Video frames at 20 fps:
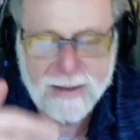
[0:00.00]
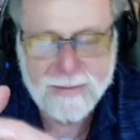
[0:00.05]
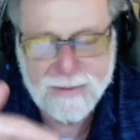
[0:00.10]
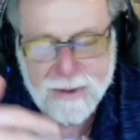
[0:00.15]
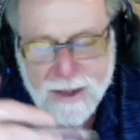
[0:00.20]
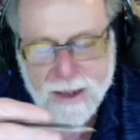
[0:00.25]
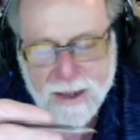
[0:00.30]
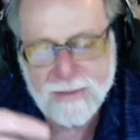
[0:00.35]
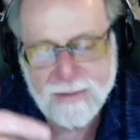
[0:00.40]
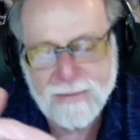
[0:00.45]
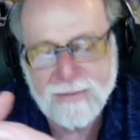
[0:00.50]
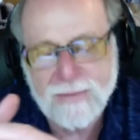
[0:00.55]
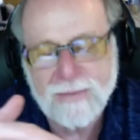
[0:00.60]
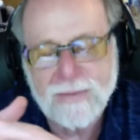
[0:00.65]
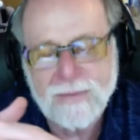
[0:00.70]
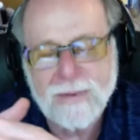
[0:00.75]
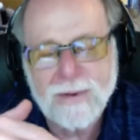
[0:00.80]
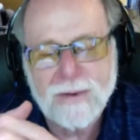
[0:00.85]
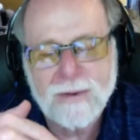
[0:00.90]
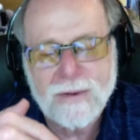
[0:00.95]
of love
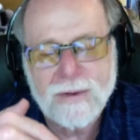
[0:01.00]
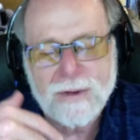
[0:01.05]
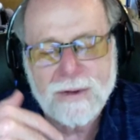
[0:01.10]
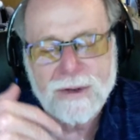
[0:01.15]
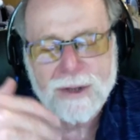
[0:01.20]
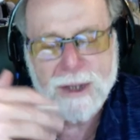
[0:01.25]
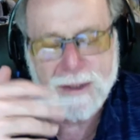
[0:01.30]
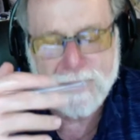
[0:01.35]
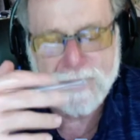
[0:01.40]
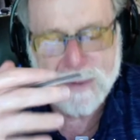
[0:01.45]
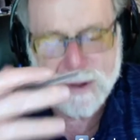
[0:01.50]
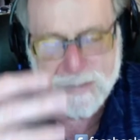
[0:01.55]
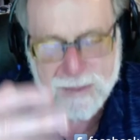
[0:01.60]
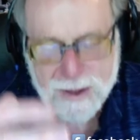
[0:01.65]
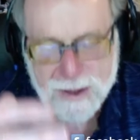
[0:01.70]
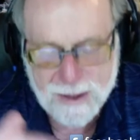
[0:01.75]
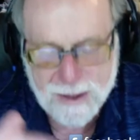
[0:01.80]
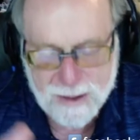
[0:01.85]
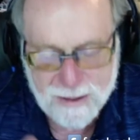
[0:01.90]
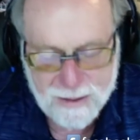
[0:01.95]
seemed to
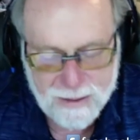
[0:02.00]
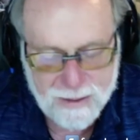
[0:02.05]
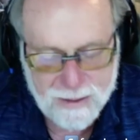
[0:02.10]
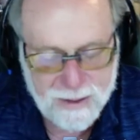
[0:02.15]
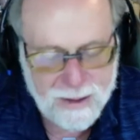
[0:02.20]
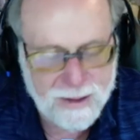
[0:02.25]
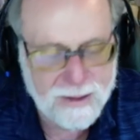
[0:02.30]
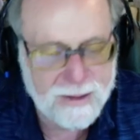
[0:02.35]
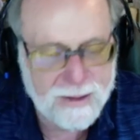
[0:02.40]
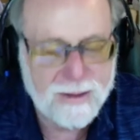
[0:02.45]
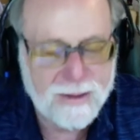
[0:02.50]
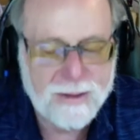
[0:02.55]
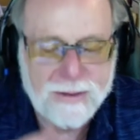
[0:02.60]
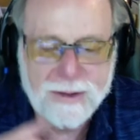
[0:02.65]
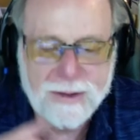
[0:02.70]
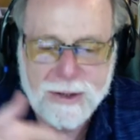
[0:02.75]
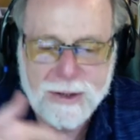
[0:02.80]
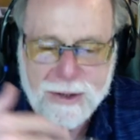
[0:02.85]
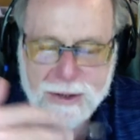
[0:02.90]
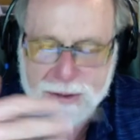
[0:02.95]
me uh,
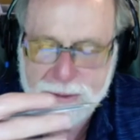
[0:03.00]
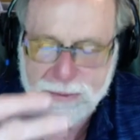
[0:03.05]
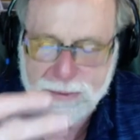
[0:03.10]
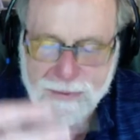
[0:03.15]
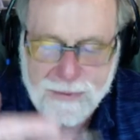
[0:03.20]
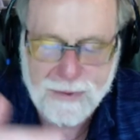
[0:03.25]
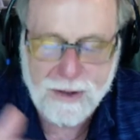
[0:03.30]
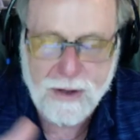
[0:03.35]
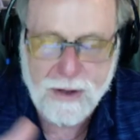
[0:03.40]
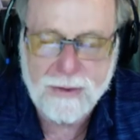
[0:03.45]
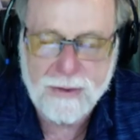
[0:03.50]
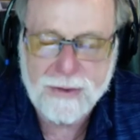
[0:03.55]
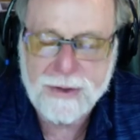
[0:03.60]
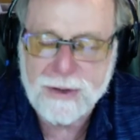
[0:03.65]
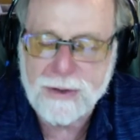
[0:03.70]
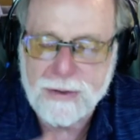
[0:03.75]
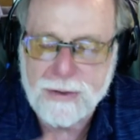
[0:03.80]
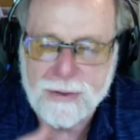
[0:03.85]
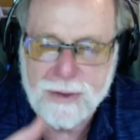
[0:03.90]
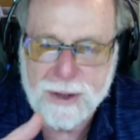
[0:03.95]
just flows
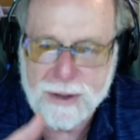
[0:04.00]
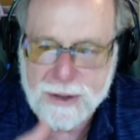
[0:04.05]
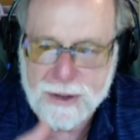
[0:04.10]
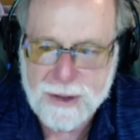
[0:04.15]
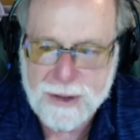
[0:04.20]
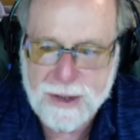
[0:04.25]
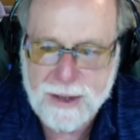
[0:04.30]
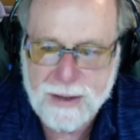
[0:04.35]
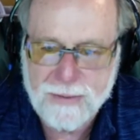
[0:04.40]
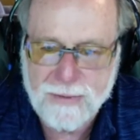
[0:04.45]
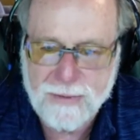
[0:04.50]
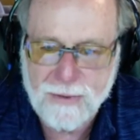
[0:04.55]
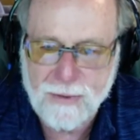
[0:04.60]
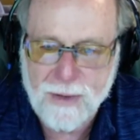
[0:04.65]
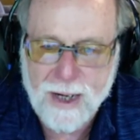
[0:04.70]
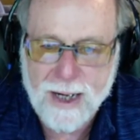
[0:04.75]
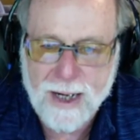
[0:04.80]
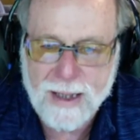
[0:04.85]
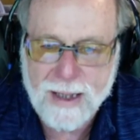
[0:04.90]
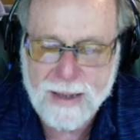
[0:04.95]
through this in a
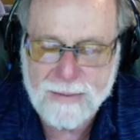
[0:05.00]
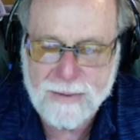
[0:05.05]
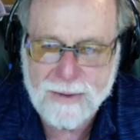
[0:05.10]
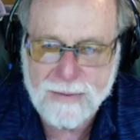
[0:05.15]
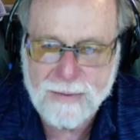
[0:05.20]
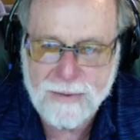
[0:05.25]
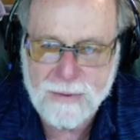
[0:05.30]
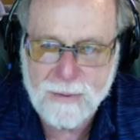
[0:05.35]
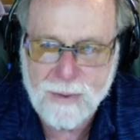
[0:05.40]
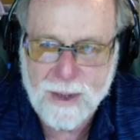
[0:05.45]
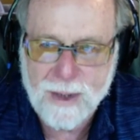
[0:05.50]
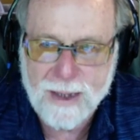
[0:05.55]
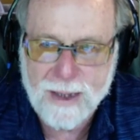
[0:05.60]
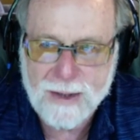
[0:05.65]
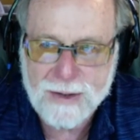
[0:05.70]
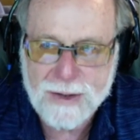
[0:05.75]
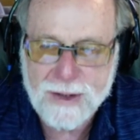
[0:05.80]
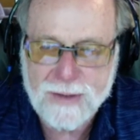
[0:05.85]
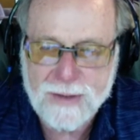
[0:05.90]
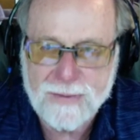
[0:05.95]
variety of different
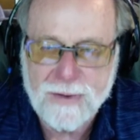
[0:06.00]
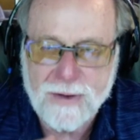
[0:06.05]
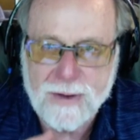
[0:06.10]
ways in a